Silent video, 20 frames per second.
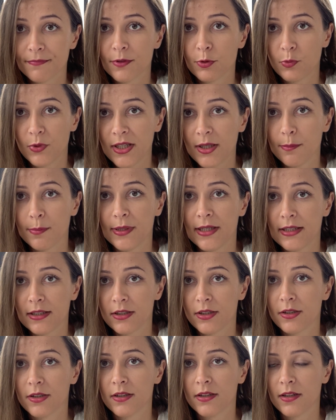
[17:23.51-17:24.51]
way
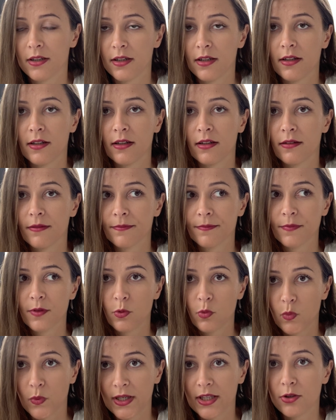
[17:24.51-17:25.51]
better
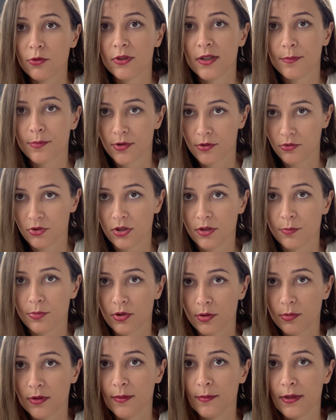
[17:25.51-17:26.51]
way to approach the
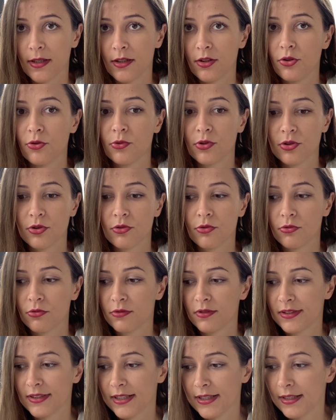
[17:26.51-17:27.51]
problem, and you want to
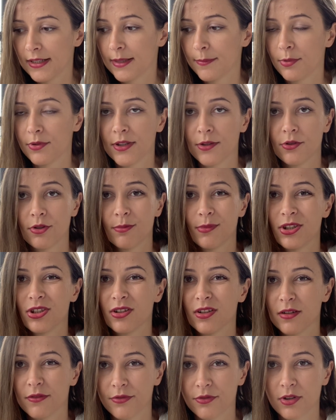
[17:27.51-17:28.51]
set it up on
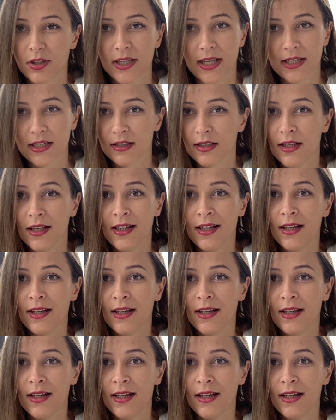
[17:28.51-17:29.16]
automation and forget it